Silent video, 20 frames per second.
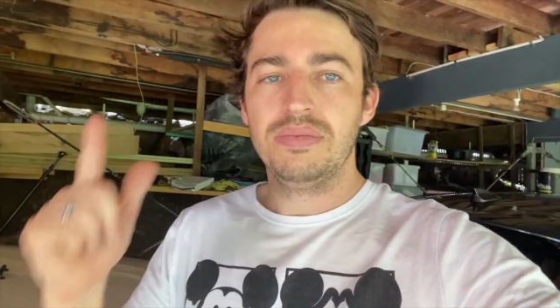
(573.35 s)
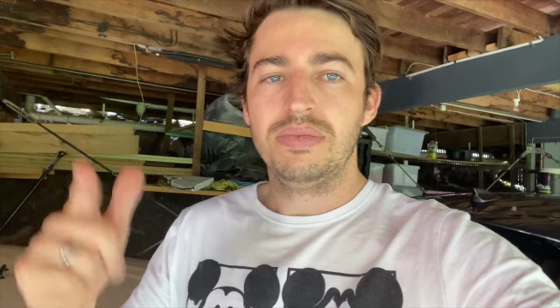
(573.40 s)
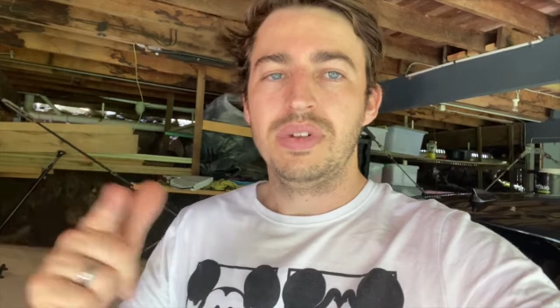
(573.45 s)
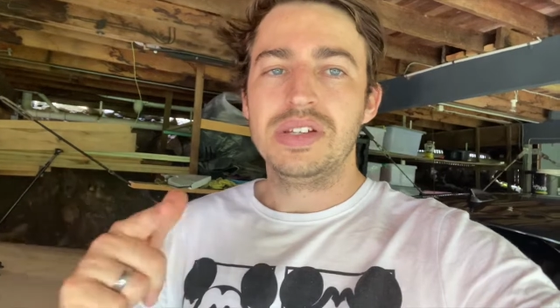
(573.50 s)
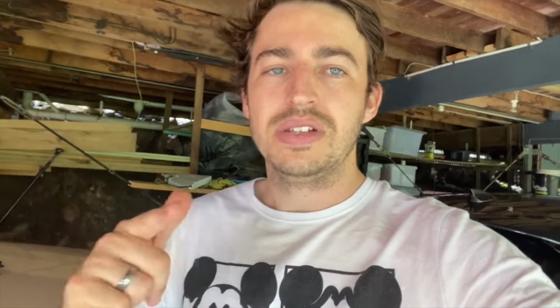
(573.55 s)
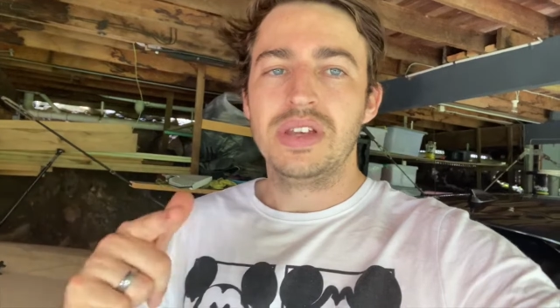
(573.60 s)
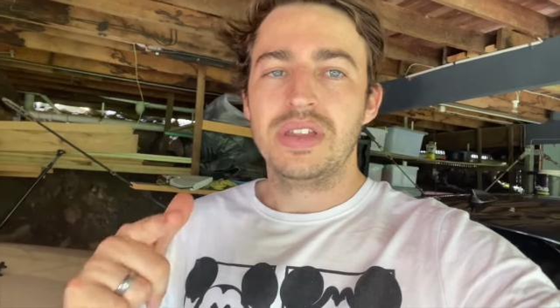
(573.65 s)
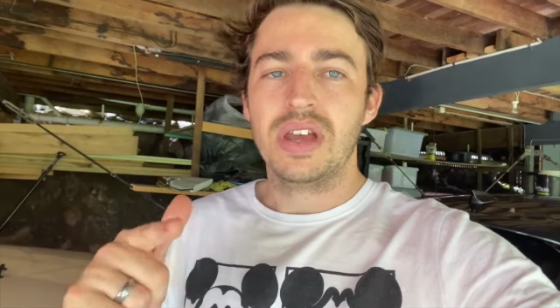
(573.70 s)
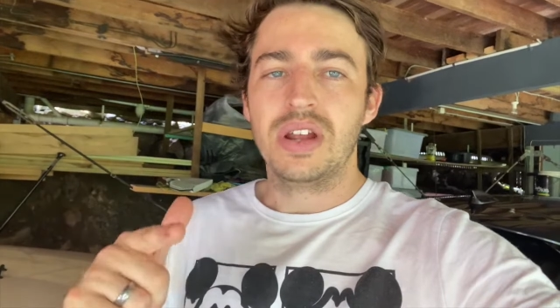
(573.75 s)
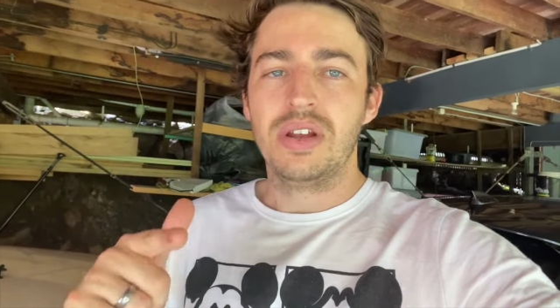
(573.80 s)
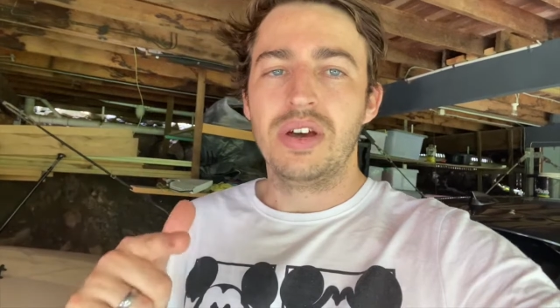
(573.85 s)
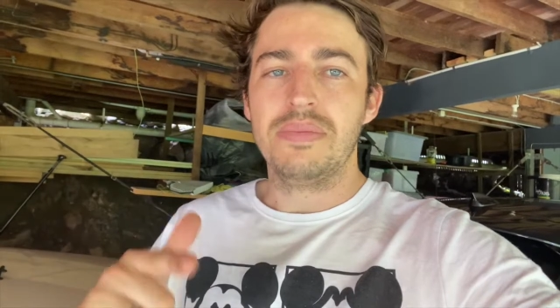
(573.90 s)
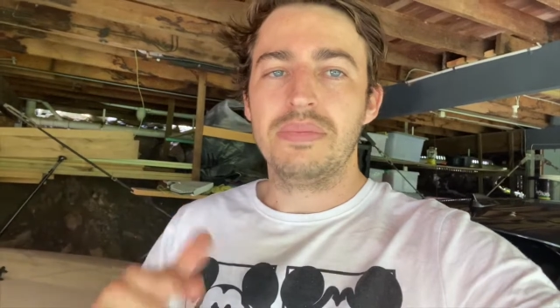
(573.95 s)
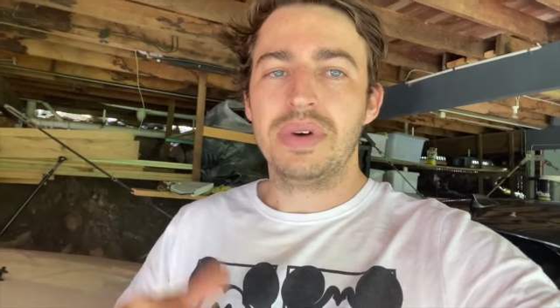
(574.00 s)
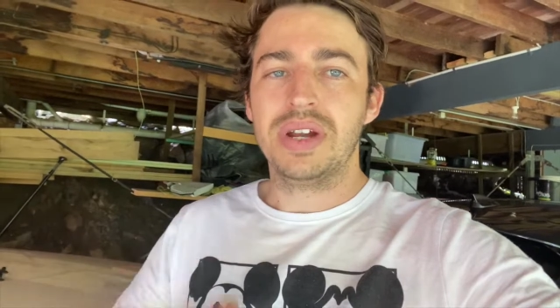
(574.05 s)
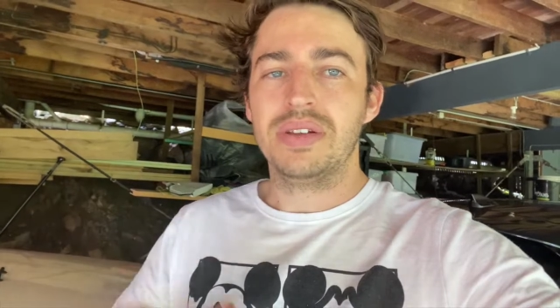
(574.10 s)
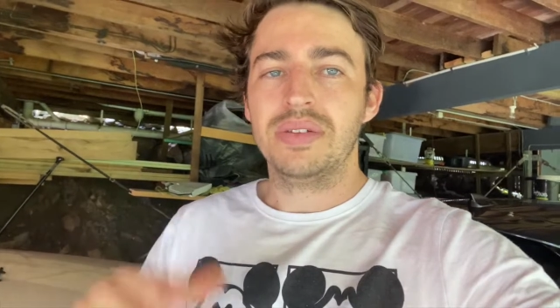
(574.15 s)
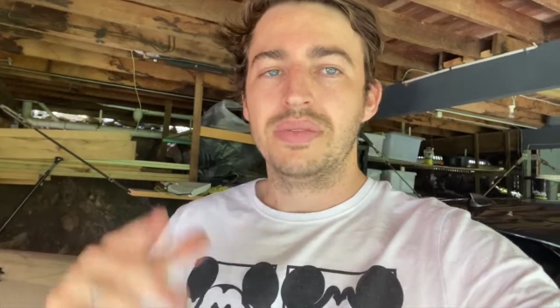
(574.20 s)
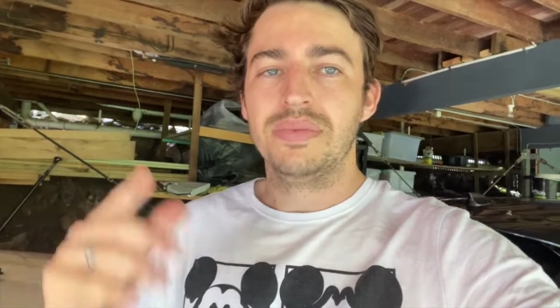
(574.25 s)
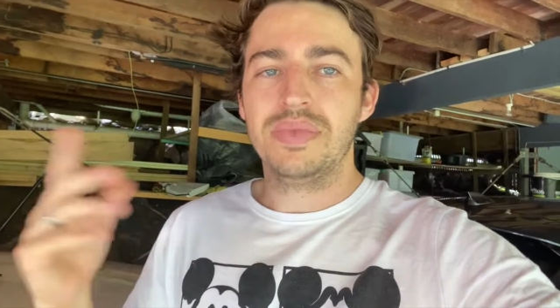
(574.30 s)
please hit that like
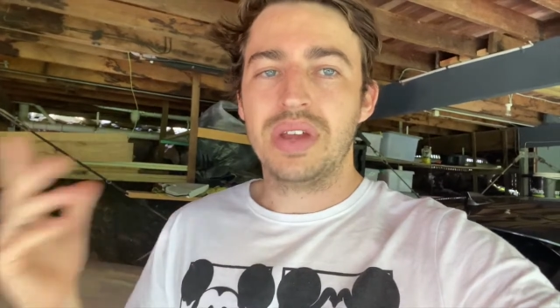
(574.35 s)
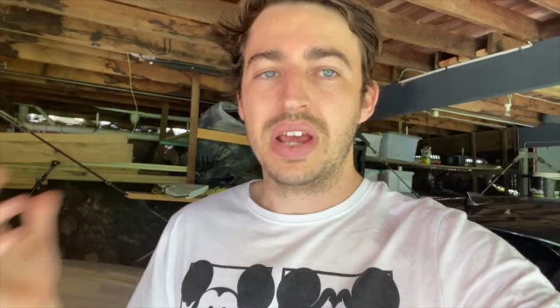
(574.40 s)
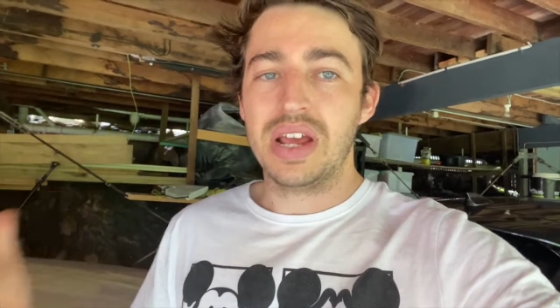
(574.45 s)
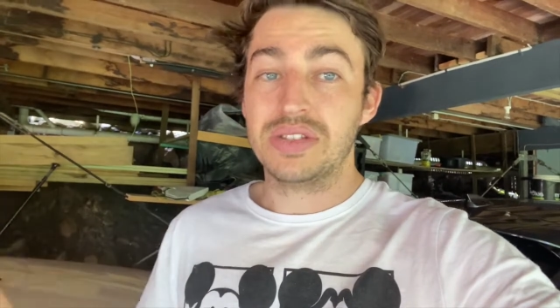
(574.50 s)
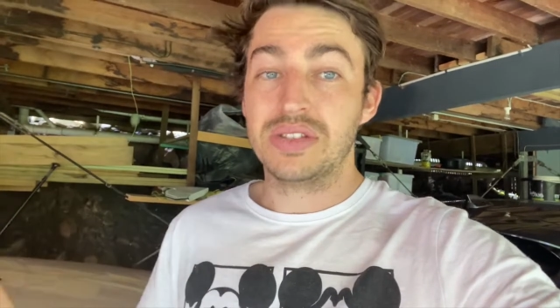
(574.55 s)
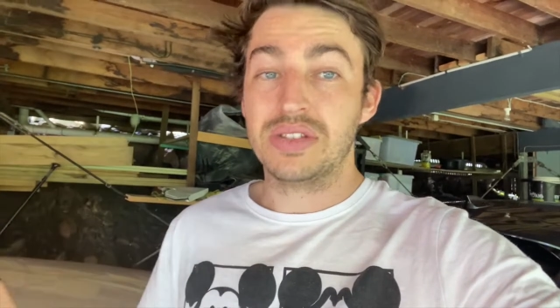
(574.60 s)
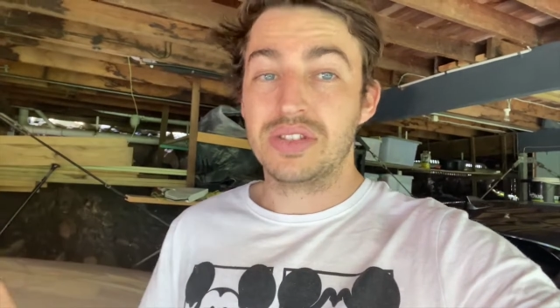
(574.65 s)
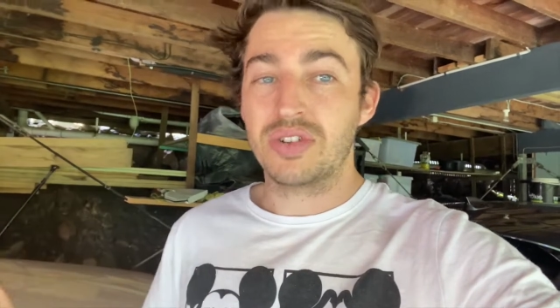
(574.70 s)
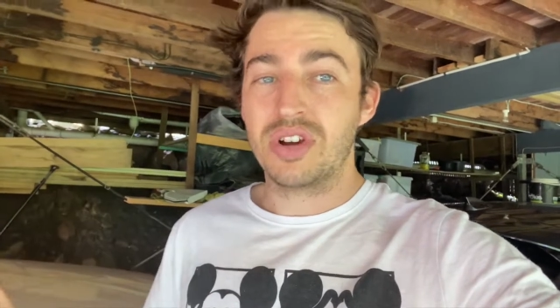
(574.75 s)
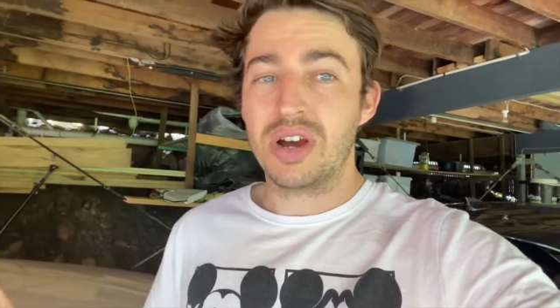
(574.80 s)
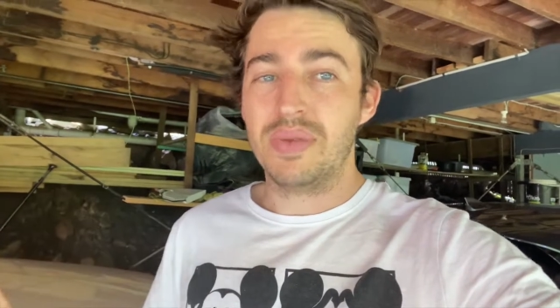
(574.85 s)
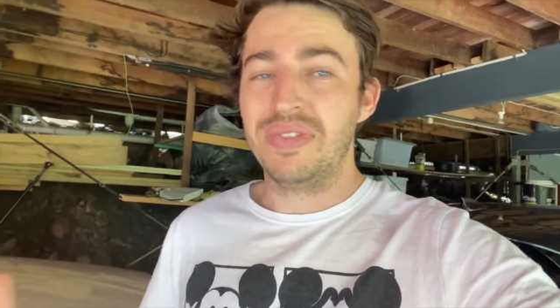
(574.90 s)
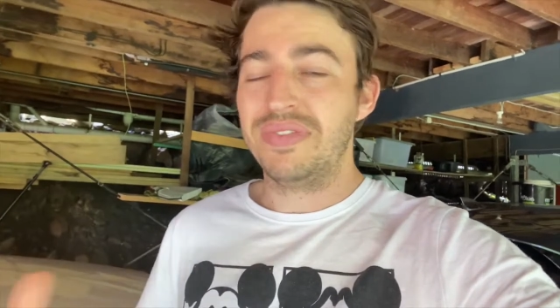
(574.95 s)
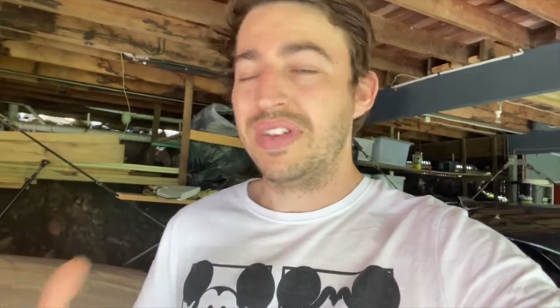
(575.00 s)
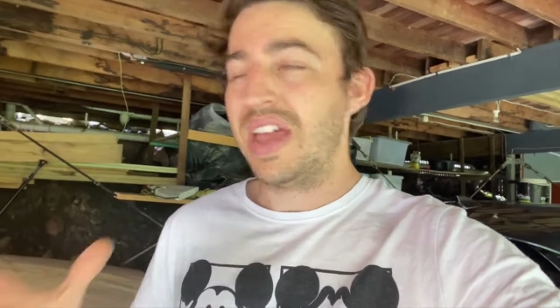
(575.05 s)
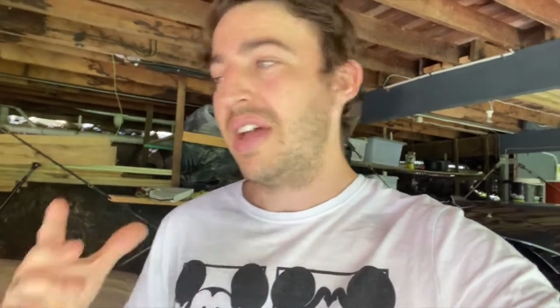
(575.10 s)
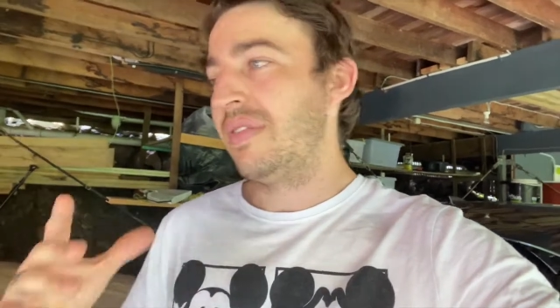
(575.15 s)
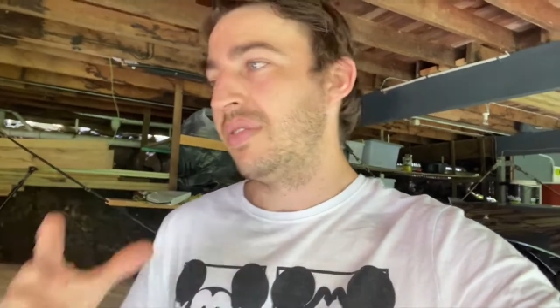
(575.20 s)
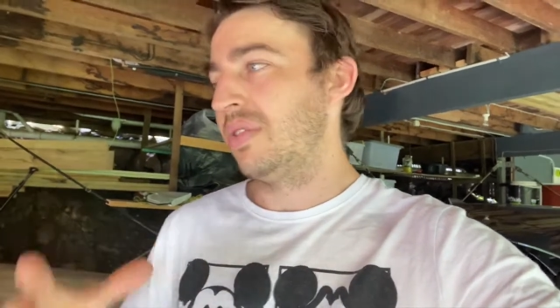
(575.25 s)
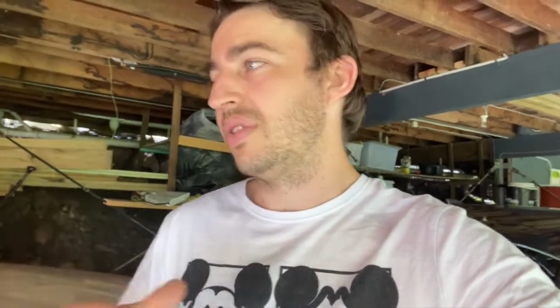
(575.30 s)
button and subscribe if
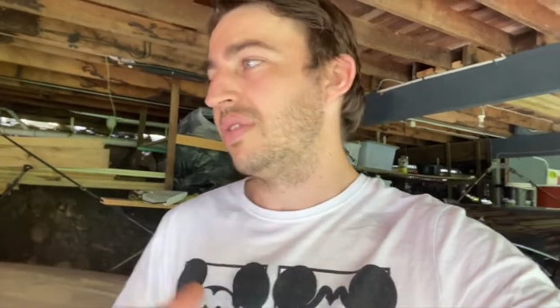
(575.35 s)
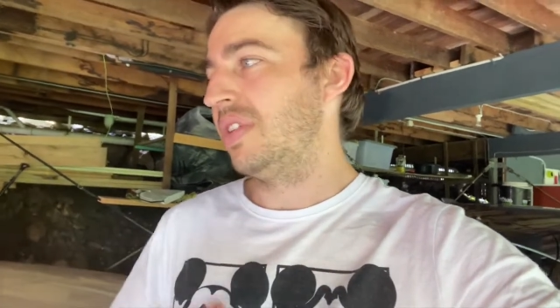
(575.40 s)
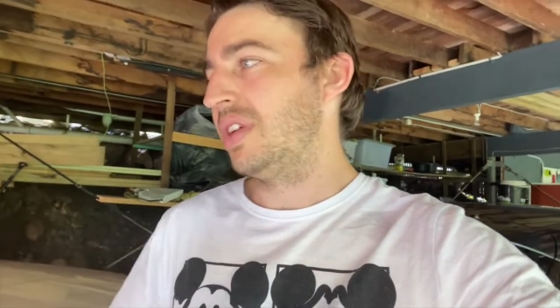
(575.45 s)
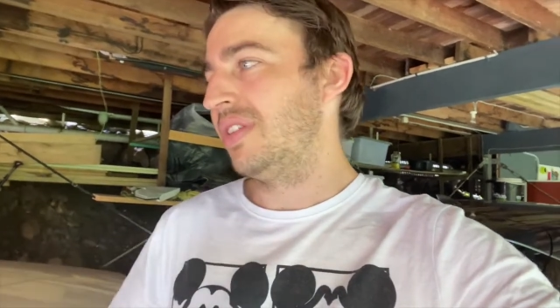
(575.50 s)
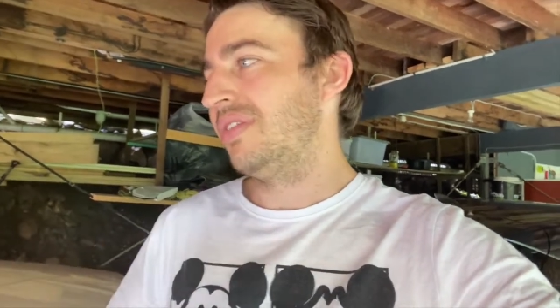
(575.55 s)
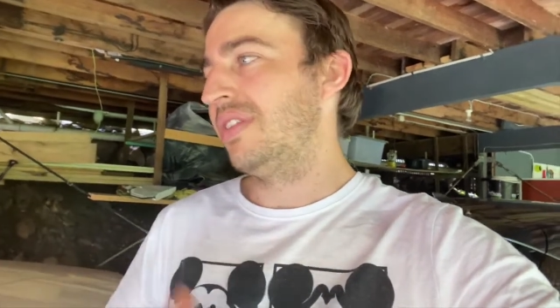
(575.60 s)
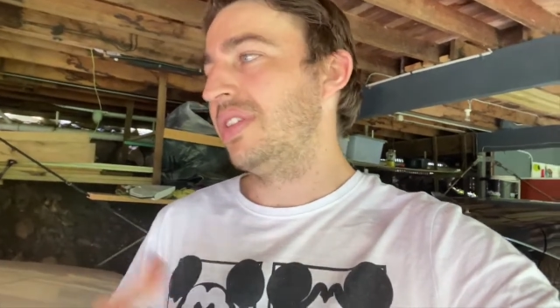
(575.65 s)
you haven't already.